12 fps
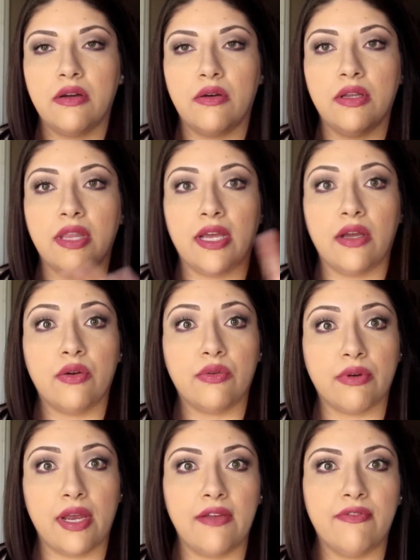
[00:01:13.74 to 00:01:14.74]
or like
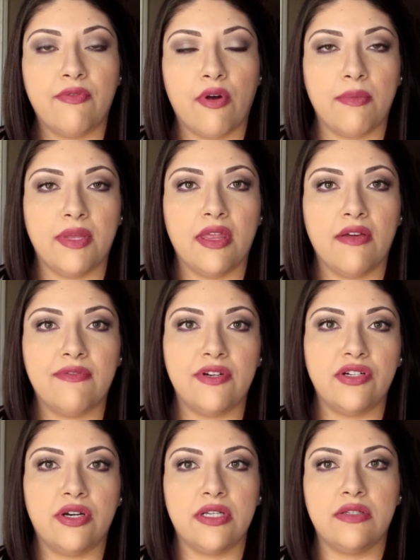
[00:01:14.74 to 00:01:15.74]
great formula for
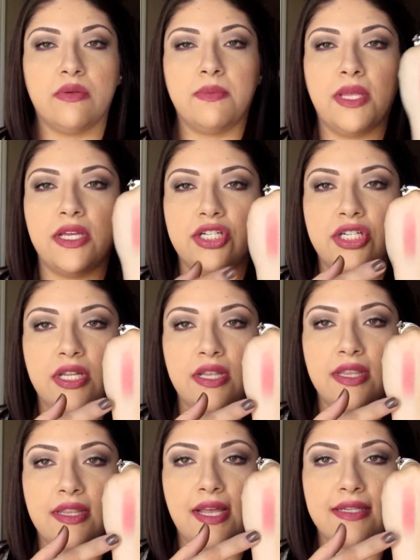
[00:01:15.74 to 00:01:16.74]
a drugstore blush.
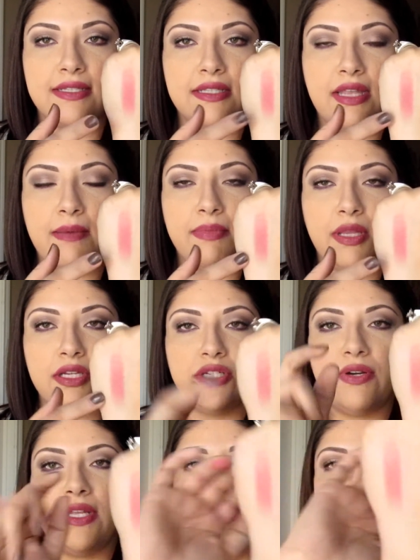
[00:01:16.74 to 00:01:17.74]
That's that
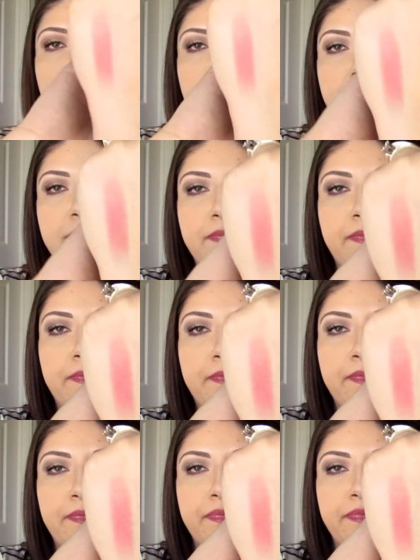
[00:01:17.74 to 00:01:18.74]
blush right there.
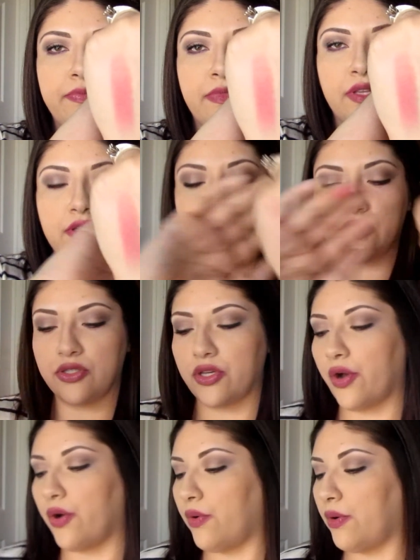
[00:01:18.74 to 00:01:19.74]

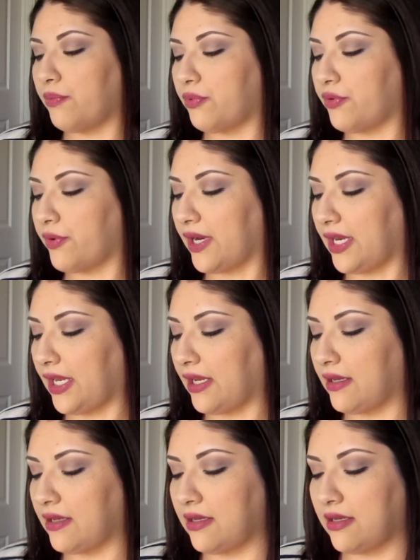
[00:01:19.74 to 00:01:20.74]
So pretty.
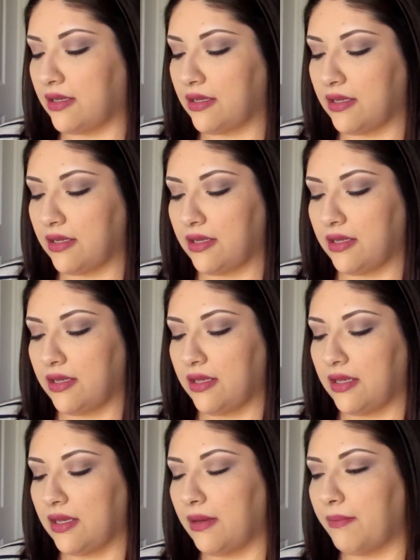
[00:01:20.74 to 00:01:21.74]

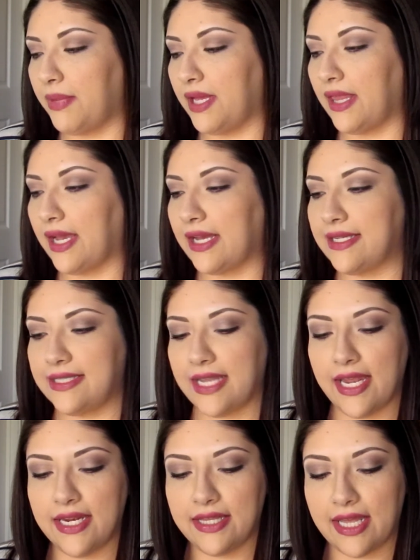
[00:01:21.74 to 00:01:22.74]
But like I
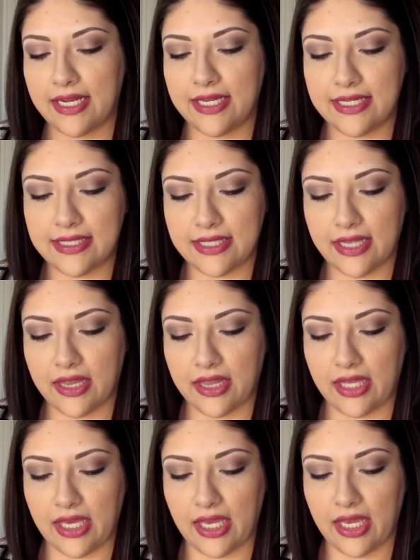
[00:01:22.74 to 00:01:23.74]
said, that is
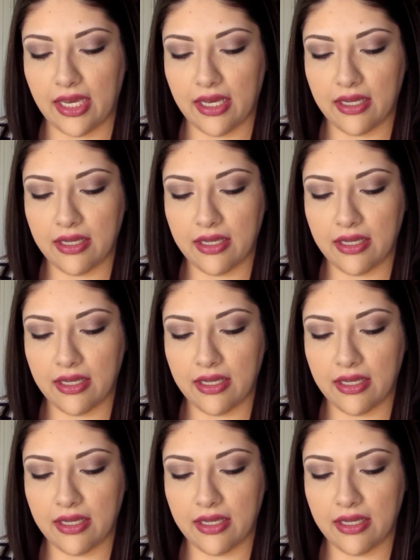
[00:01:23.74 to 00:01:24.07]
the